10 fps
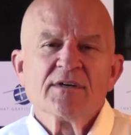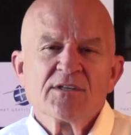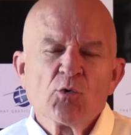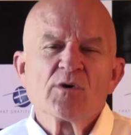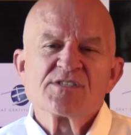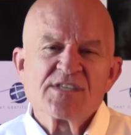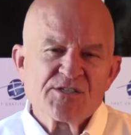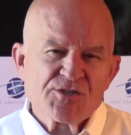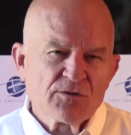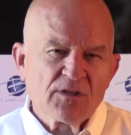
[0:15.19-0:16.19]
to
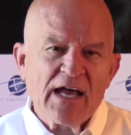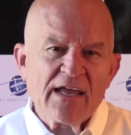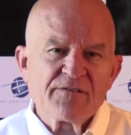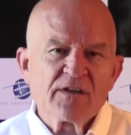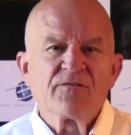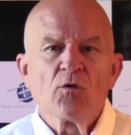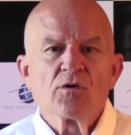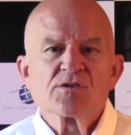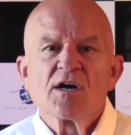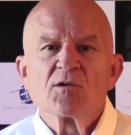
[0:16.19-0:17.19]
assess your life and
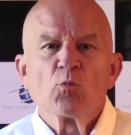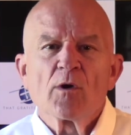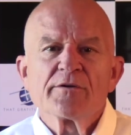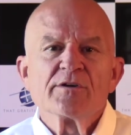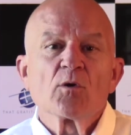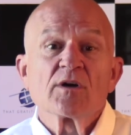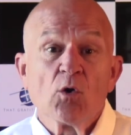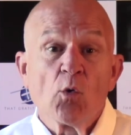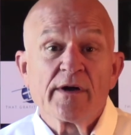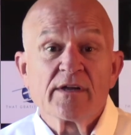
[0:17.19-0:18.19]
focus on where you are
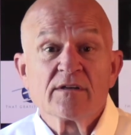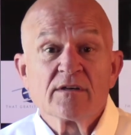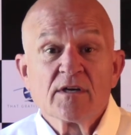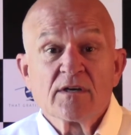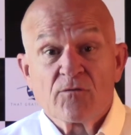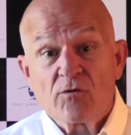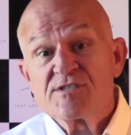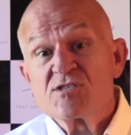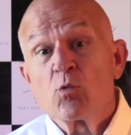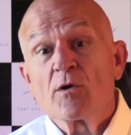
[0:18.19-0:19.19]
going
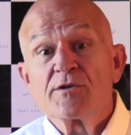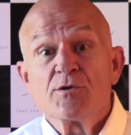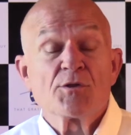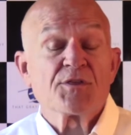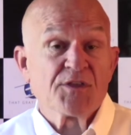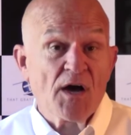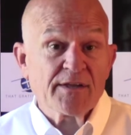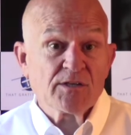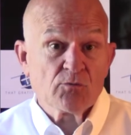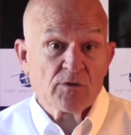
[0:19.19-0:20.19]
versus where you
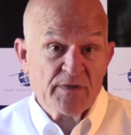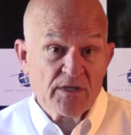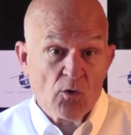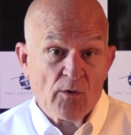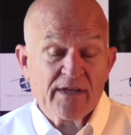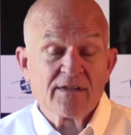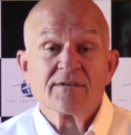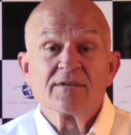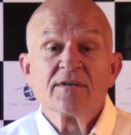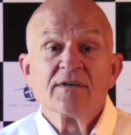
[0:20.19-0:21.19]
thought you would be going,